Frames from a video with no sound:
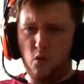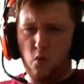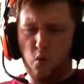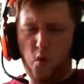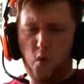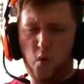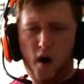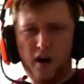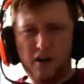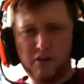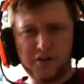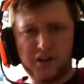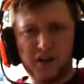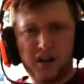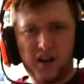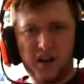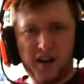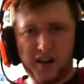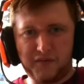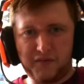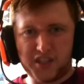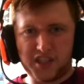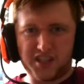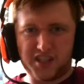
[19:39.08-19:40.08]

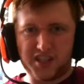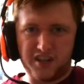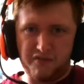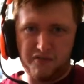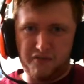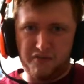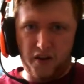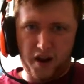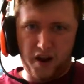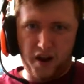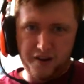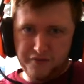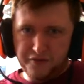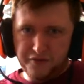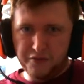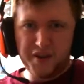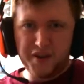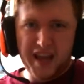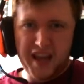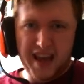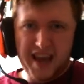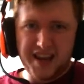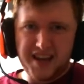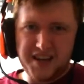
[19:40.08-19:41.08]
wildlife survival
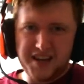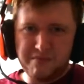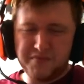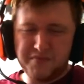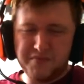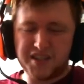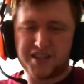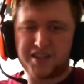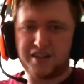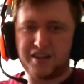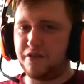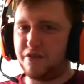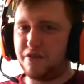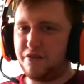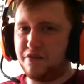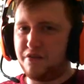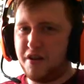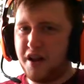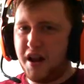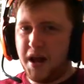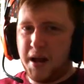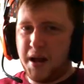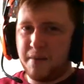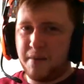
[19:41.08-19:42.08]
game, so
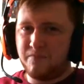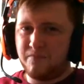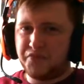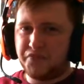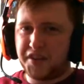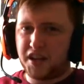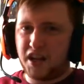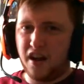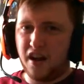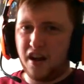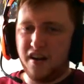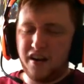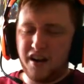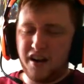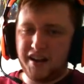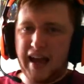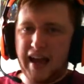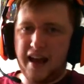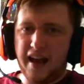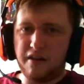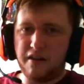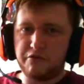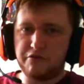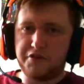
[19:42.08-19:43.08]
kind of like
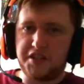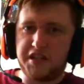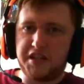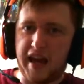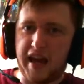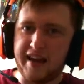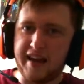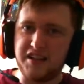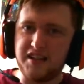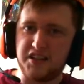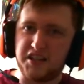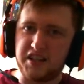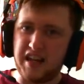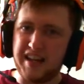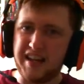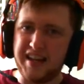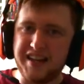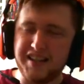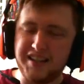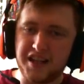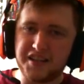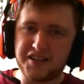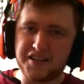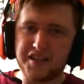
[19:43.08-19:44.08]
how
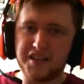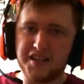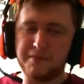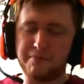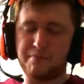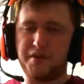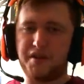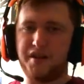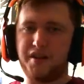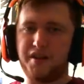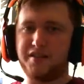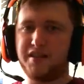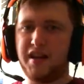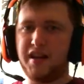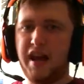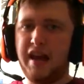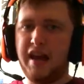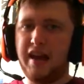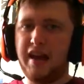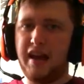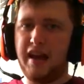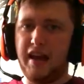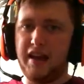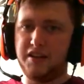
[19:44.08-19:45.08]
DayZ does it, but
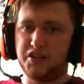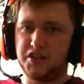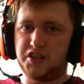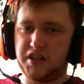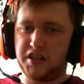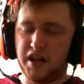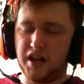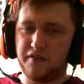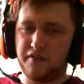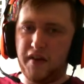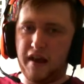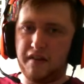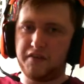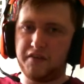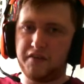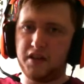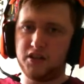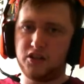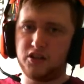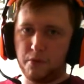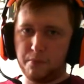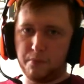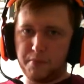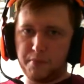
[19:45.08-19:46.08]
instead of having a
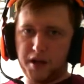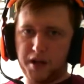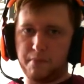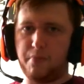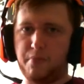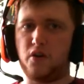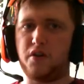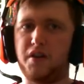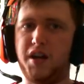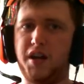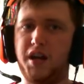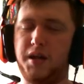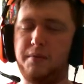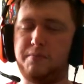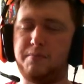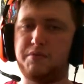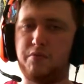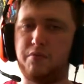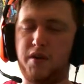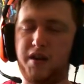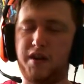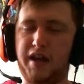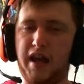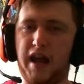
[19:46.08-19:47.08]
zombie apocalypse
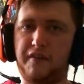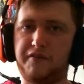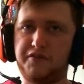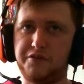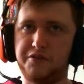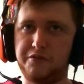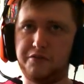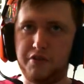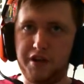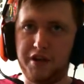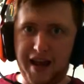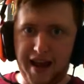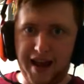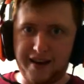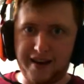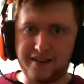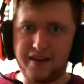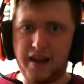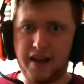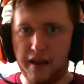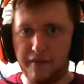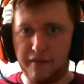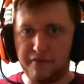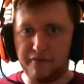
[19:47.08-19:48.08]
where you have to get
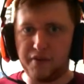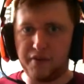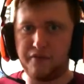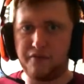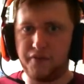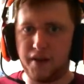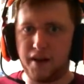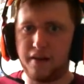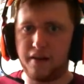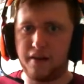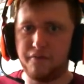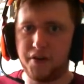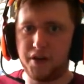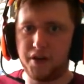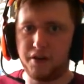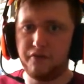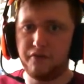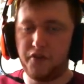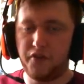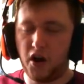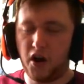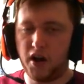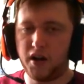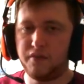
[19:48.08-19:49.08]
everything that you
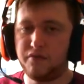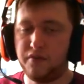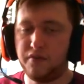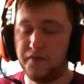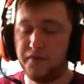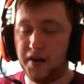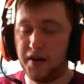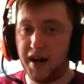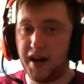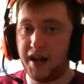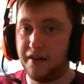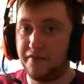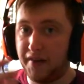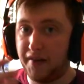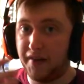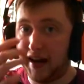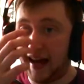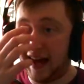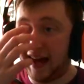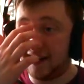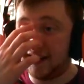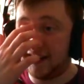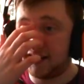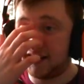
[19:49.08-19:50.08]
find from the lay of the
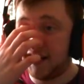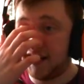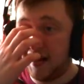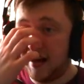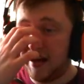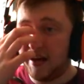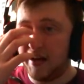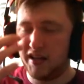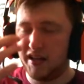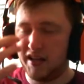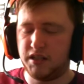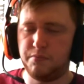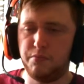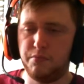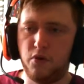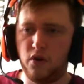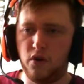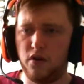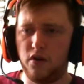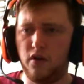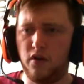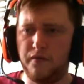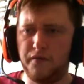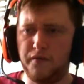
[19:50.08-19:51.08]
land, it's more
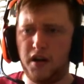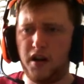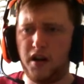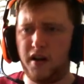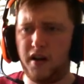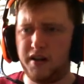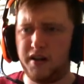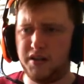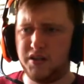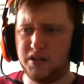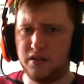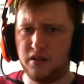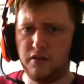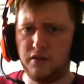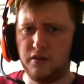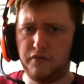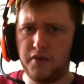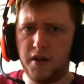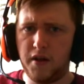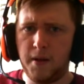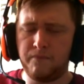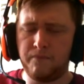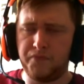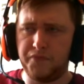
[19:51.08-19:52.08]
along the lines of
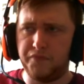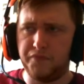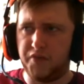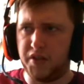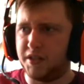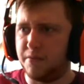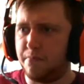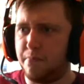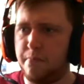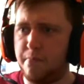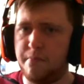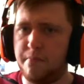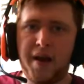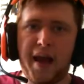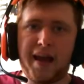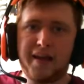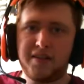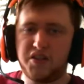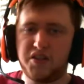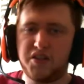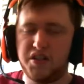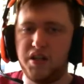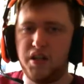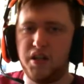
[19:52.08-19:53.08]
this
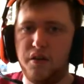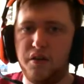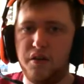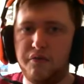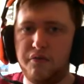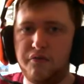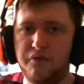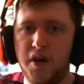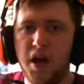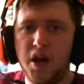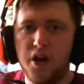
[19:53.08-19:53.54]
massive,